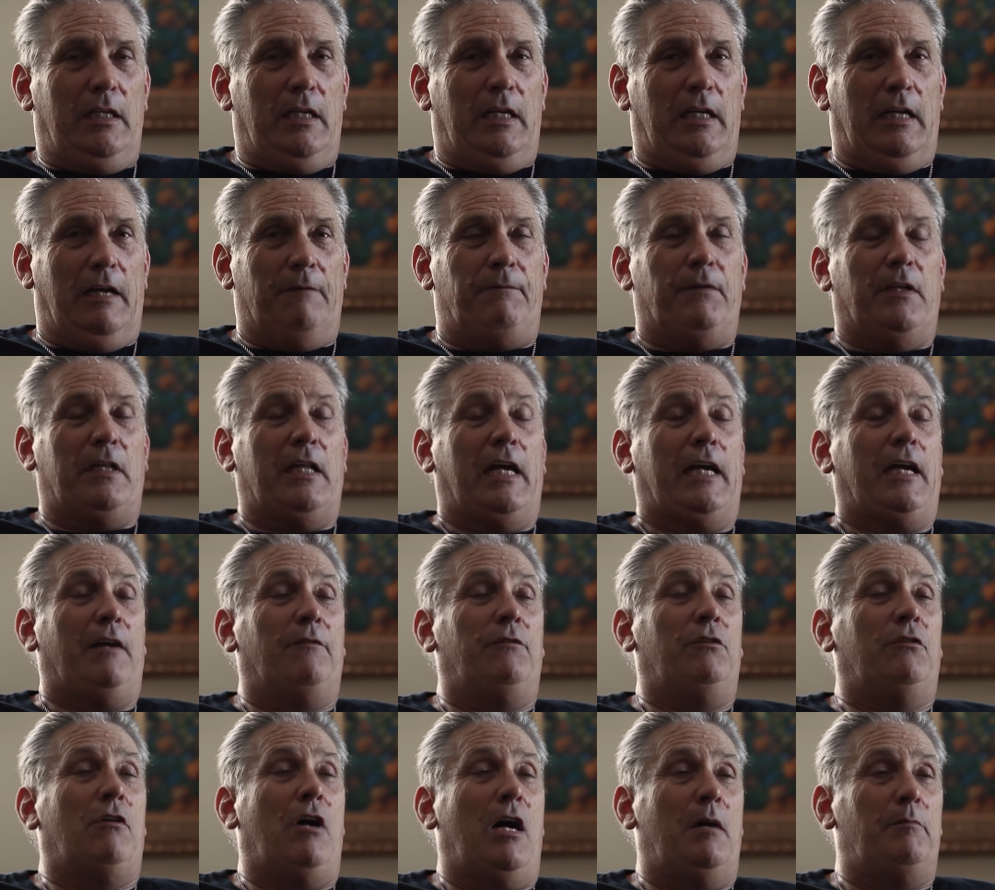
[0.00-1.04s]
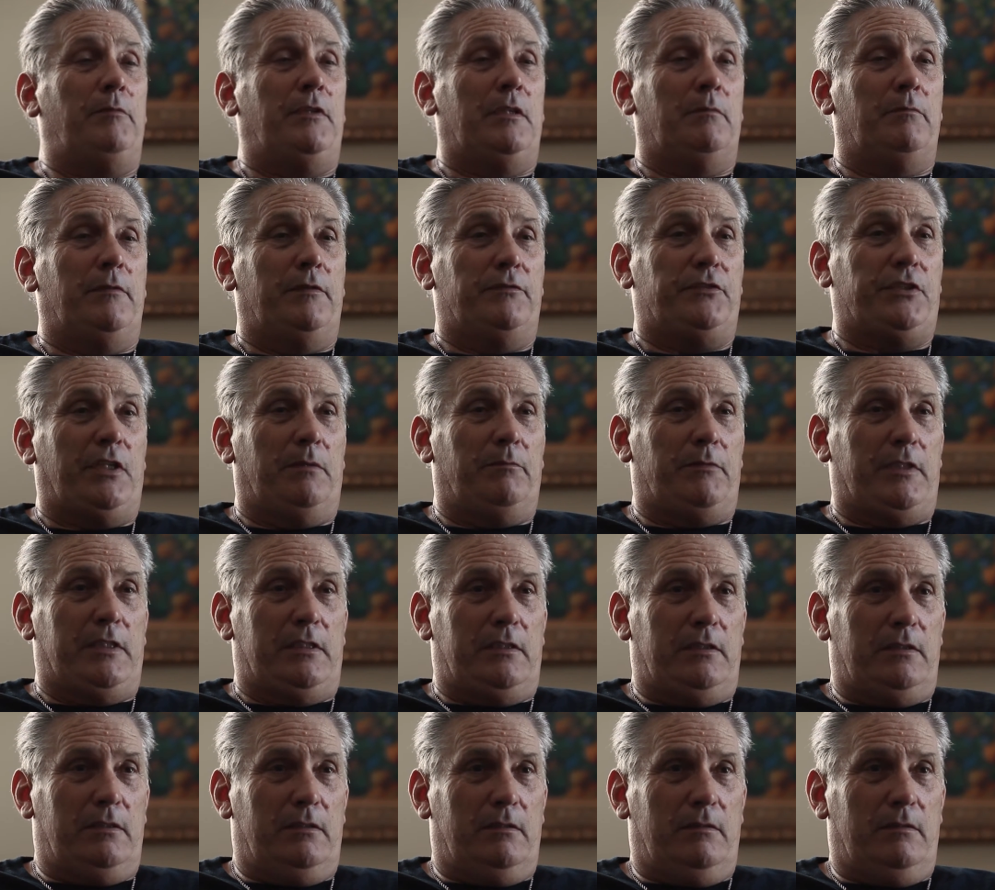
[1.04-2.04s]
and I felt like I'd robbed them of something.